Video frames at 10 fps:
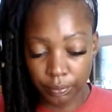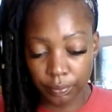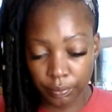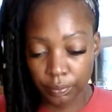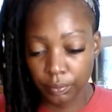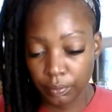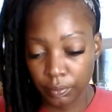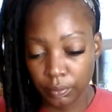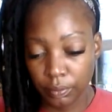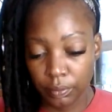
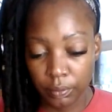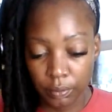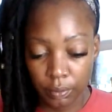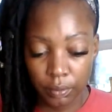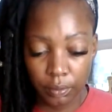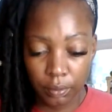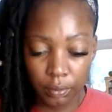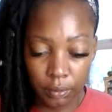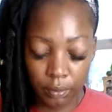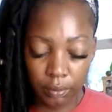
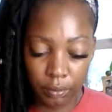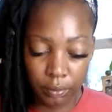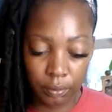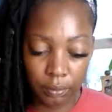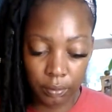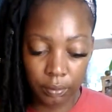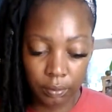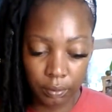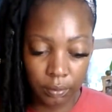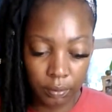
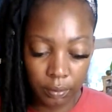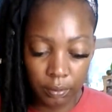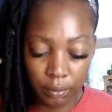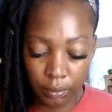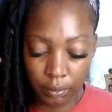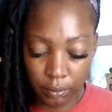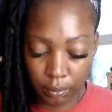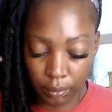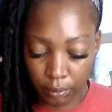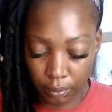
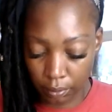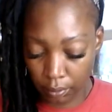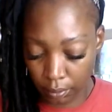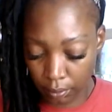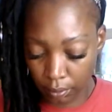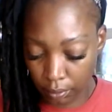Nothing is said.